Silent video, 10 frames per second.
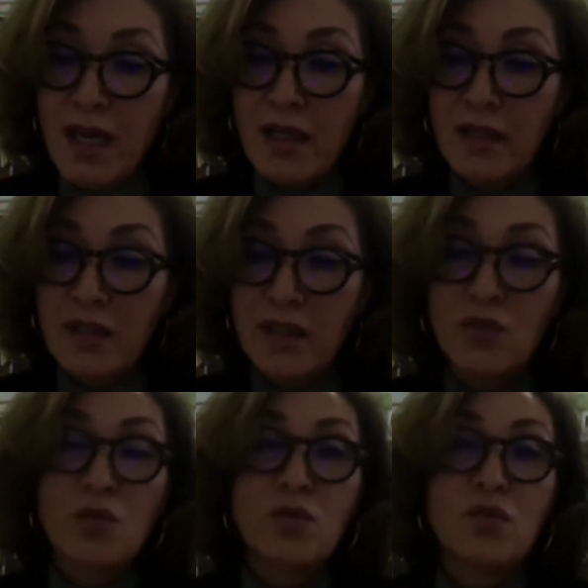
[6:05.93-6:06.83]

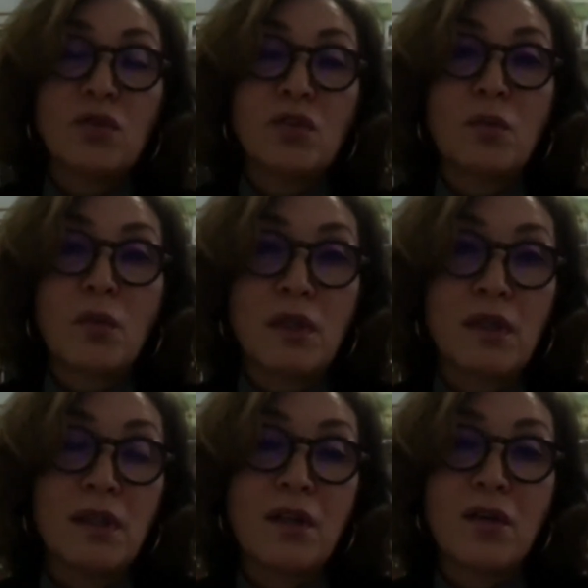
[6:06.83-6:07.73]
and to
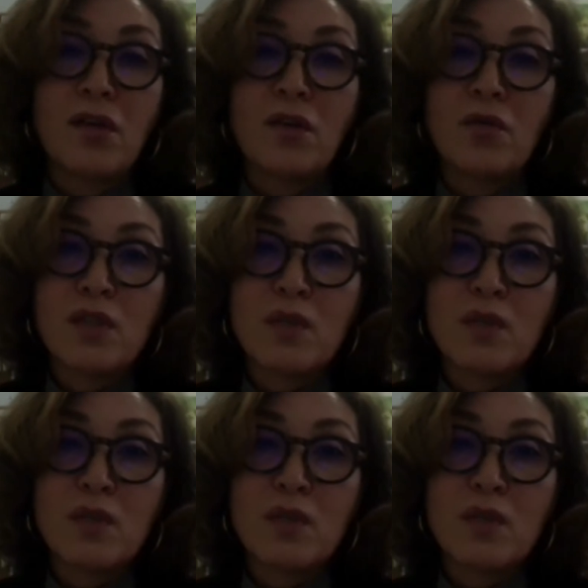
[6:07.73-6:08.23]
determine the